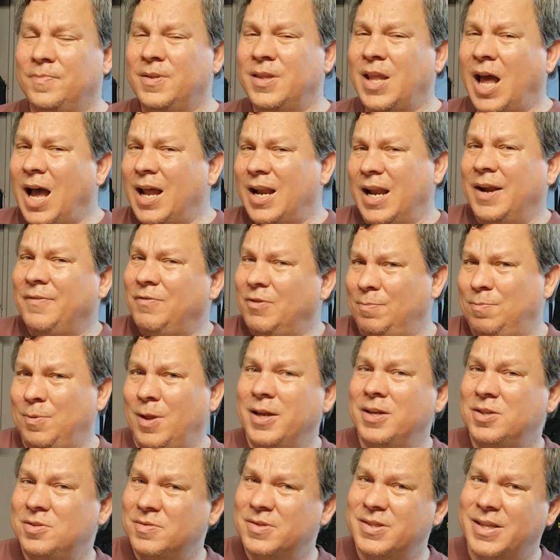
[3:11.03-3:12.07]
Not every
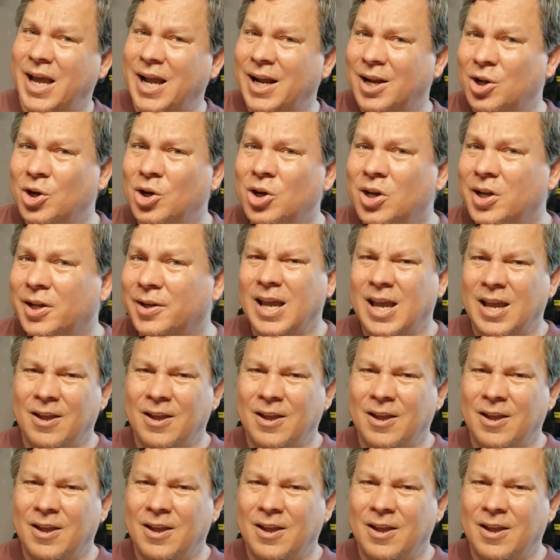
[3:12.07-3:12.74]
place was that good.